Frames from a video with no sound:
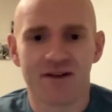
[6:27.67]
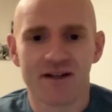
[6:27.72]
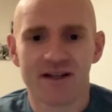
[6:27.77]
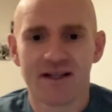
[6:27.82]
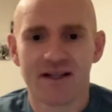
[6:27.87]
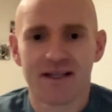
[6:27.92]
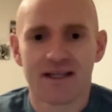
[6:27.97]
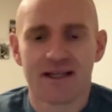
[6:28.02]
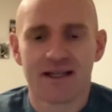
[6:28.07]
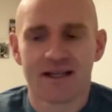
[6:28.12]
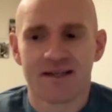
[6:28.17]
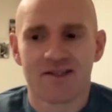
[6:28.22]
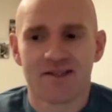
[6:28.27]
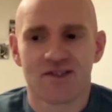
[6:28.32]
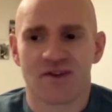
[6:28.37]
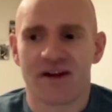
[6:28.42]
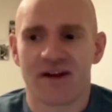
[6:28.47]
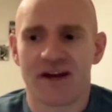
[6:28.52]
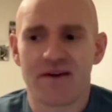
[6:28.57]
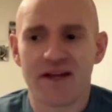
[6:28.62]
Mm-hmm.
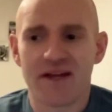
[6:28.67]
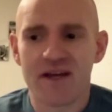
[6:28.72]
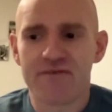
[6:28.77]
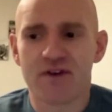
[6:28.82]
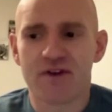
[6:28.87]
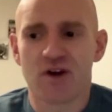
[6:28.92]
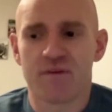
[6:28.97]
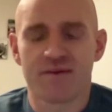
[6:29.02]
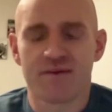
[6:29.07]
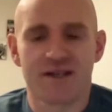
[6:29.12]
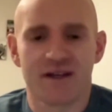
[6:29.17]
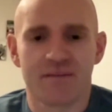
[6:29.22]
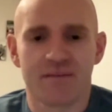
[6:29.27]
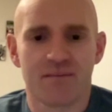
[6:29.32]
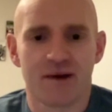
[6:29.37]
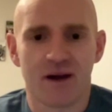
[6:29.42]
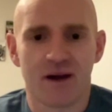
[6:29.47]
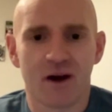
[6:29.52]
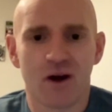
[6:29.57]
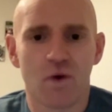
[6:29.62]
So now Eve comes in
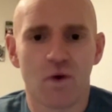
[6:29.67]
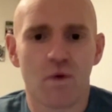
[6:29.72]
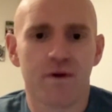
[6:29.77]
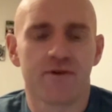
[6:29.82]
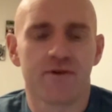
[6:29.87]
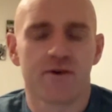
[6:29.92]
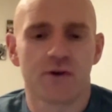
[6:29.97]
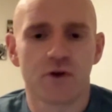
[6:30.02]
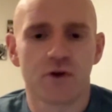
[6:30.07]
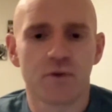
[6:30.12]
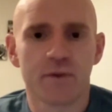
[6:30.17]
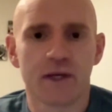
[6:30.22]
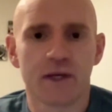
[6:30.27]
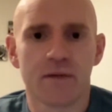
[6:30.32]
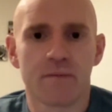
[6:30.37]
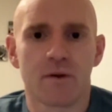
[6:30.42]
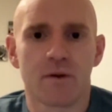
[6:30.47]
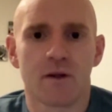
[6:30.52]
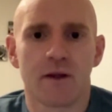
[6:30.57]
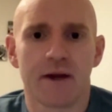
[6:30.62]
below with two
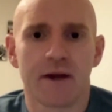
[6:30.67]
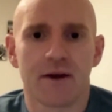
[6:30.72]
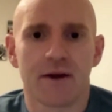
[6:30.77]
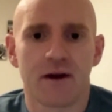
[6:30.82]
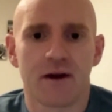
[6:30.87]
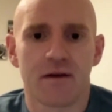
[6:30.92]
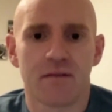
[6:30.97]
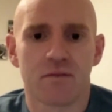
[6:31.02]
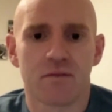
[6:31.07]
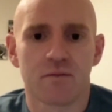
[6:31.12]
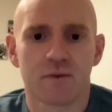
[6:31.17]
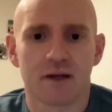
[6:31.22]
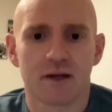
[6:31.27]
people that are